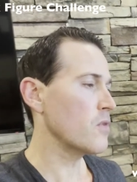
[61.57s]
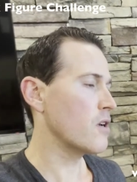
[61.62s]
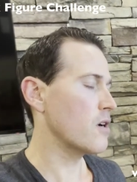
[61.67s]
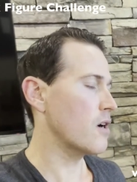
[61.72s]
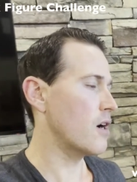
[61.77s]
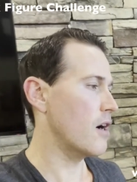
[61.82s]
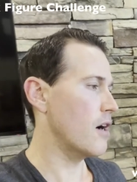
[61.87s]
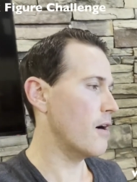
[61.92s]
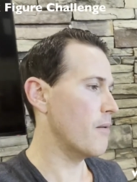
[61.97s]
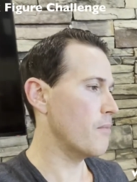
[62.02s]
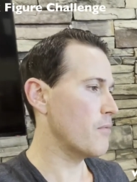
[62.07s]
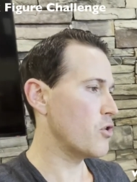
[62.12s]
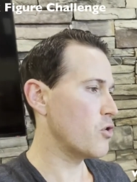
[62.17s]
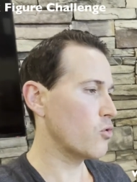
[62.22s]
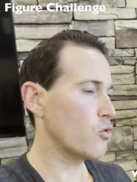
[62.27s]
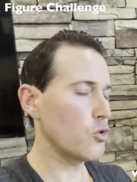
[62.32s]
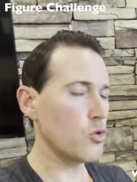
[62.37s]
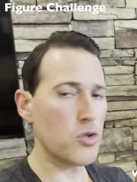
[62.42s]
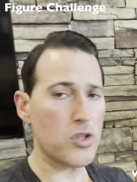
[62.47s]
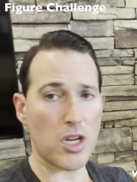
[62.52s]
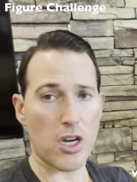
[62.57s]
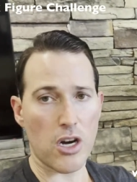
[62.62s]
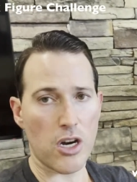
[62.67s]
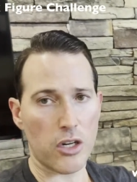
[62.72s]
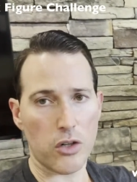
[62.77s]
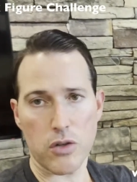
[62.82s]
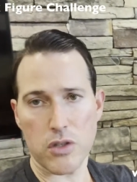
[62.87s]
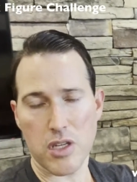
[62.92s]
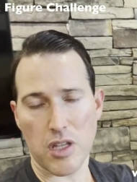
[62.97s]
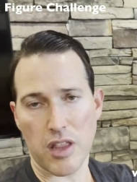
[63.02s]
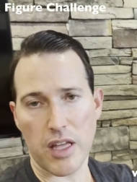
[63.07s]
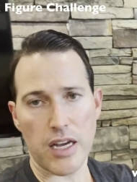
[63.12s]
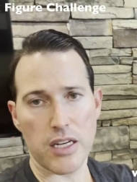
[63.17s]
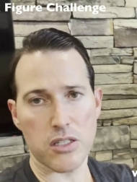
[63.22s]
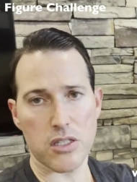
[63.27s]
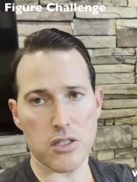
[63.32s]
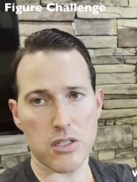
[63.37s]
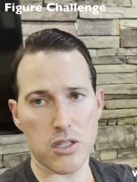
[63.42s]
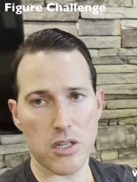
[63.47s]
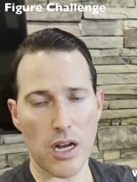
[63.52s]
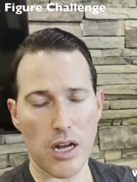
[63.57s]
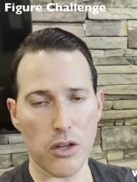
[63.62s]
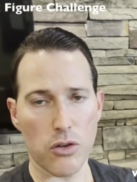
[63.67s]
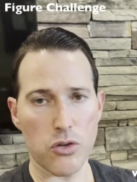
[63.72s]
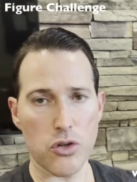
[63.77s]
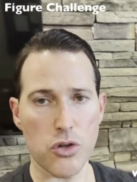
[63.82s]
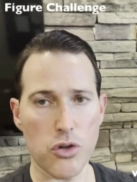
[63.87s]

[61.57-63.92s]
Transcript: You're losing hundreds of thousands of dollars